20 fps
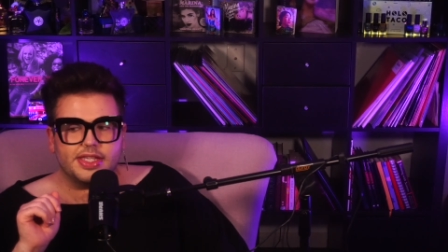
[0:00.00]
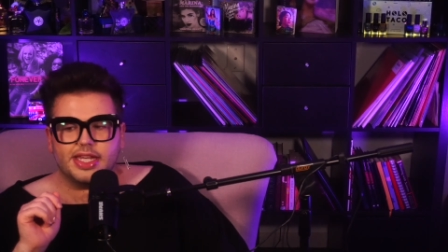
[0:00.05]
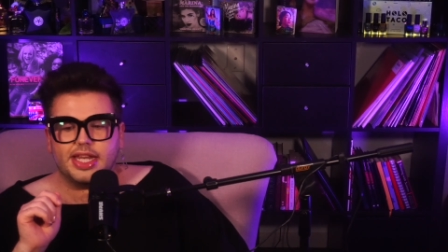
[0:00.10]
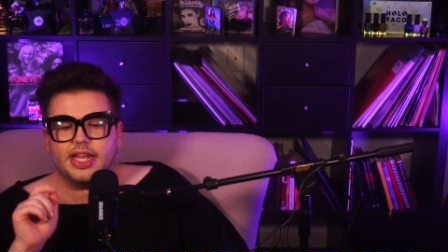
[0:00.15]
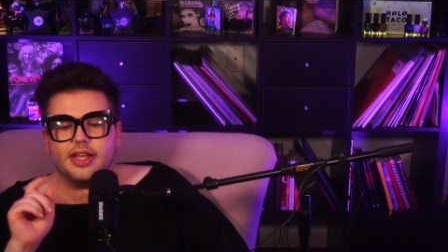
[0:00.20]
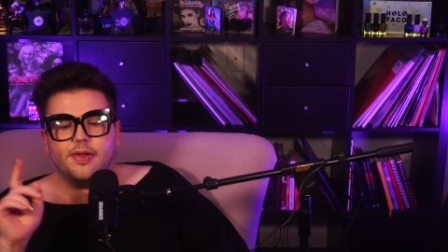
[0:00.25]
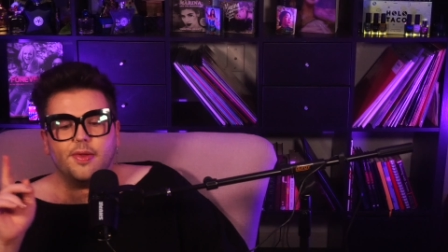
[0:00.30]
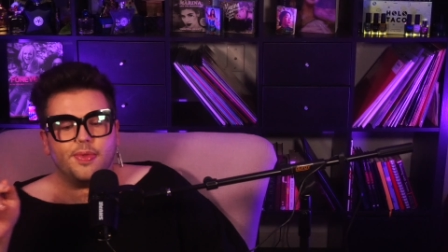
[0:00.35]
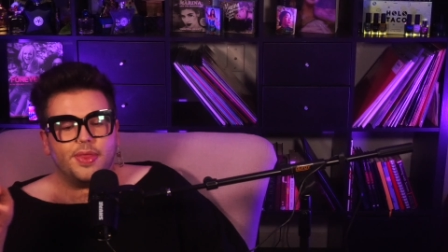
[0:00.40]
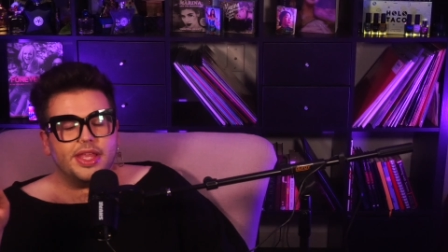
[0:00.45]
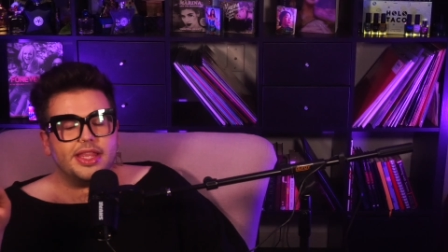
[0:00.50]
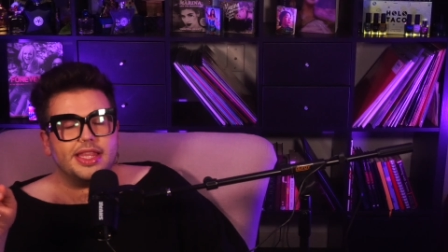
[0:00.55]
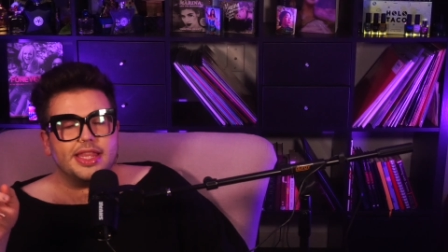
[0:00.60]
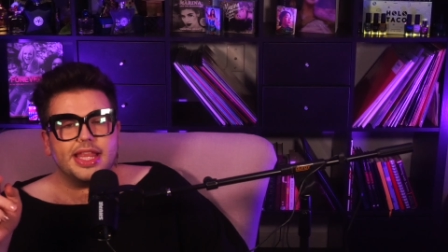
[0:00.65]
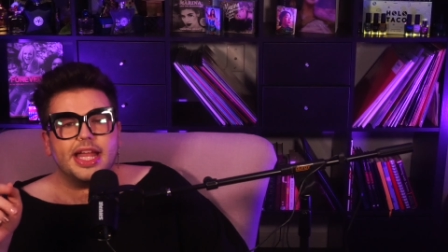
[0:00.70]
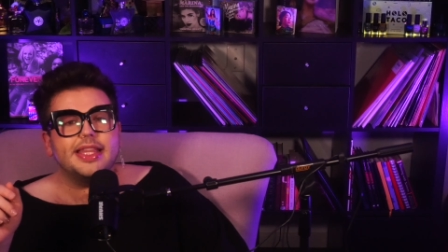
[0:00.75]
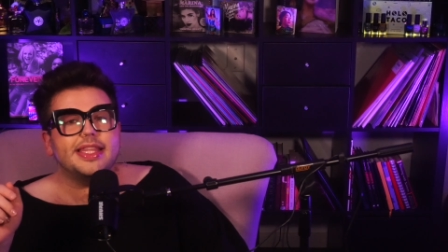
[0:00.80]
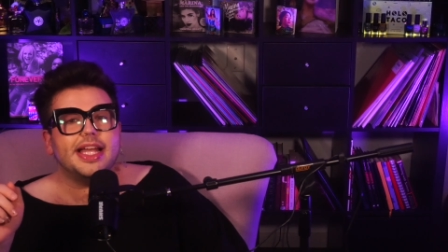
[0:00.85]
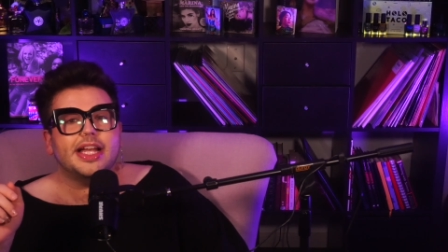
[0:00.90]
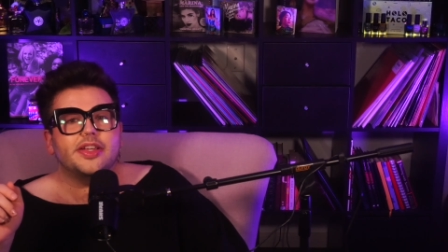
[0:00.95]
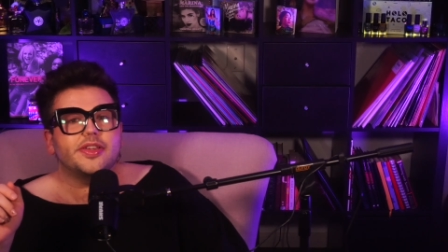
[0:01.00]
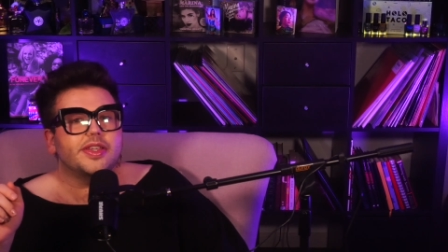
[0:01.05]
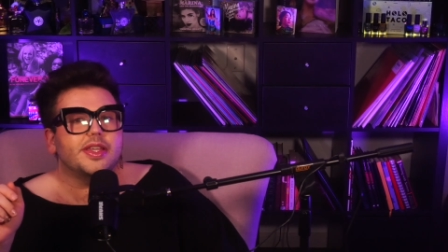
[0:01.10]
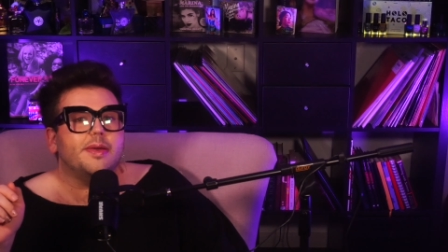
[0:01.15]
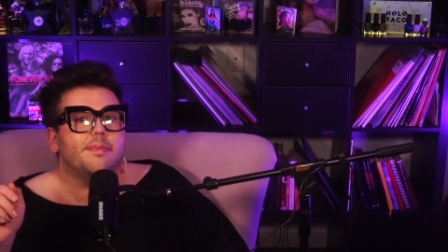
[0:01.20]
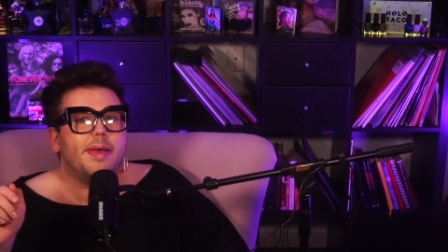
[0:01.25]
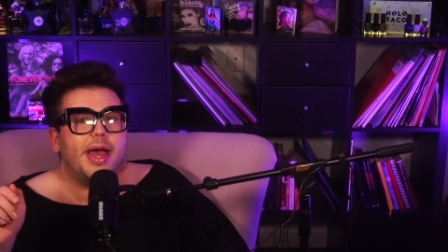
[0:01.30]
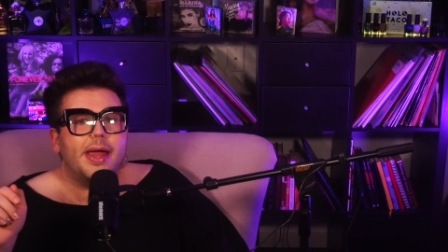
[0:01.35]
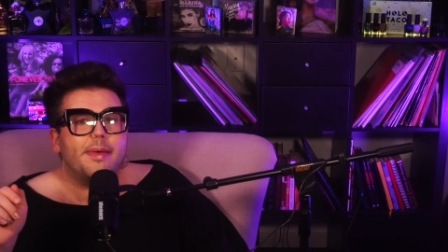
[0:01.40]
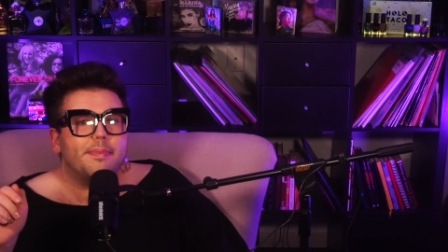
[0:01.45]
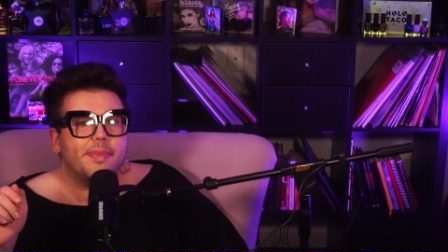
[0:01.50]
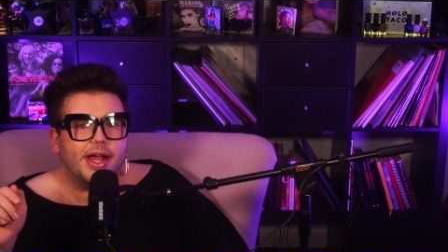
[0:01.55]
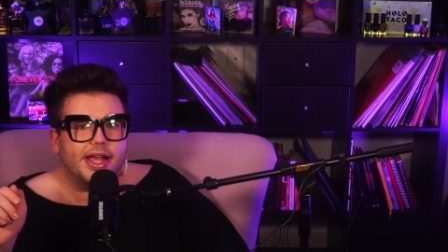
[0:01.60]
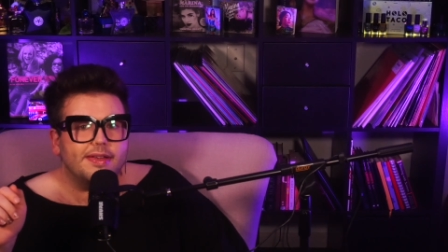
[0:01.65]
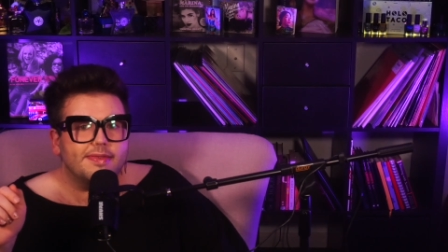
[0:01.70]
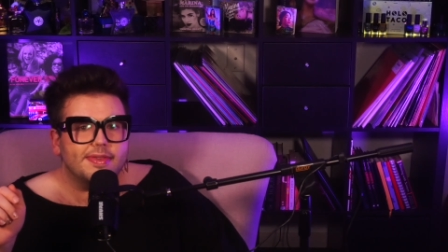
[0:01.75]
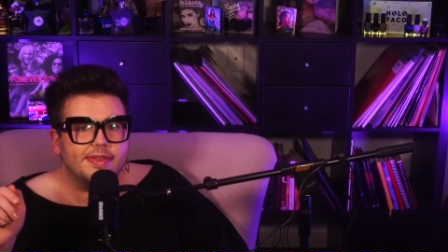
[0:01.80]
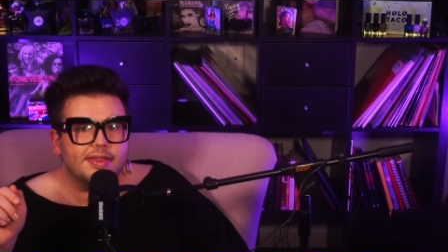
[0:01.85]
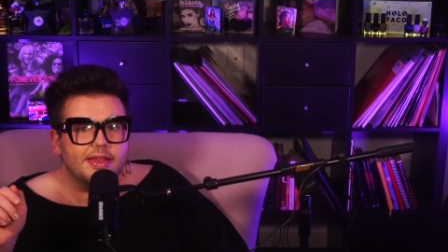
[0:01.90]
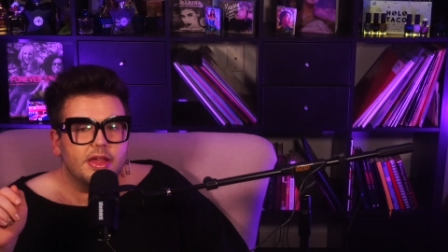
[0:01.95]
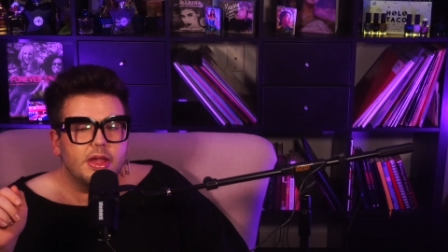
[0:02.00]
And I don't think that that's actually a bad price